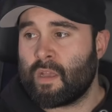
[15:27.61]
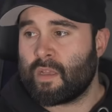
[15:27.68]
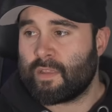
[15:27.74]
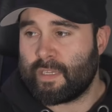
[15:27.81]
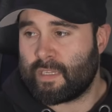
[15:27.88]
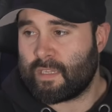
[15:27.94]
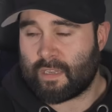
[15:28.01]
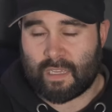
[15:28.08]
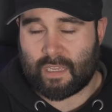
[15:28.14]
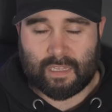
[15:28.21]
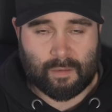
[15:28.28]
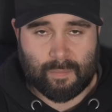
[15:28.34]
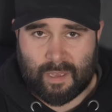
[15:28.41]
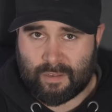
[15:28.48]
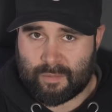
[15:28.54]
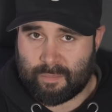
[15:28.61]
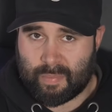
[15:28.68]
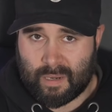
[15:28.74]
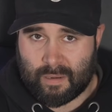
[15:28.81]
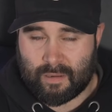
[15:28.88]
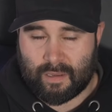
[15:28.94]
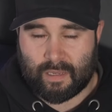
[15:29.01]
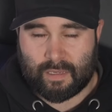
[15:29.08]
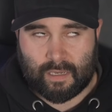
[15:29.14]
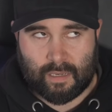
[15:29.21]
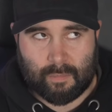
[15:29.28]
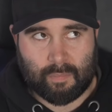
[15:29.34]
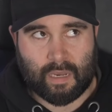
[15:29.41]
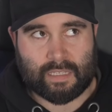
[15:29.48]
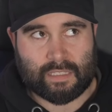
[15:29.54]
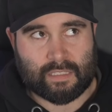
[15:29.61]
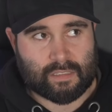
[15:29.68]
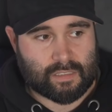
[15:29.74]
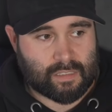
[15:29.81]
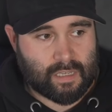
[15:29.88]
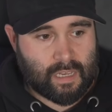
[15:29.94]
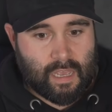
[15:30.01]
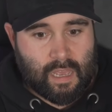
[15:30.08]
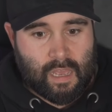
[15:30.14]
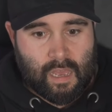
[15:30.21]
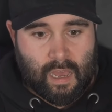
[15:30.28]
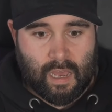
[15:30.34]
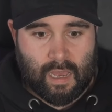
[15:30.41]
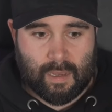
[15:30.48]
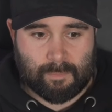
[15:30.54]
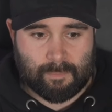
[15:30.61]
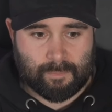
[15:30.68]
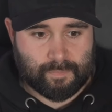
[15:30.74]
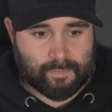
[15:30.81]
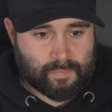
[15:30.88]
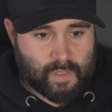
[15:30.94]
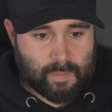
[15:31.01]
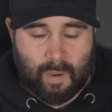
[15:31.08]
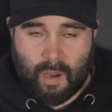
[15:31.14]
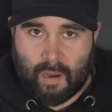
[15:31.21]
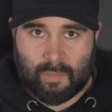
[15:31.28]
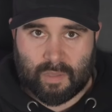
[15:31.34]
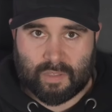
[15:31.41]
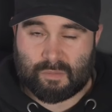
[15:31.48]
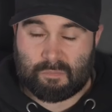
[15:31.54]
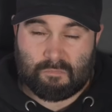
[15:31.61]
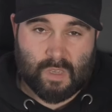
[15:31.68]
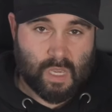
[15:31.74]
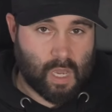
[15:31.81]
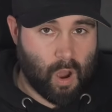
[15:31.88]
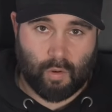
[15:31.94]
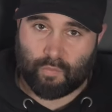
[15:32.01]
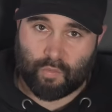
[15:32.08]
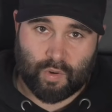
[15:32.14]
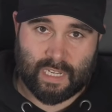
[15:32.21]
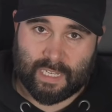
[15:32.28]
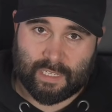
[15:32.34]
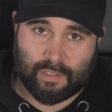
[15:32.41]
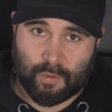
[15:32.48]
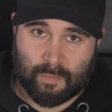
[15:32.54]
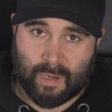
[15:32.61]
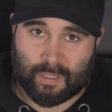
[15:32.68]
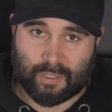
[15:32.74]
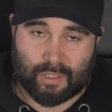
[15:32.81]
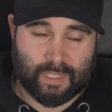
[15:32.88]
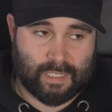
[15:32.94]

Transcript: The independent complaints departments can't really do much.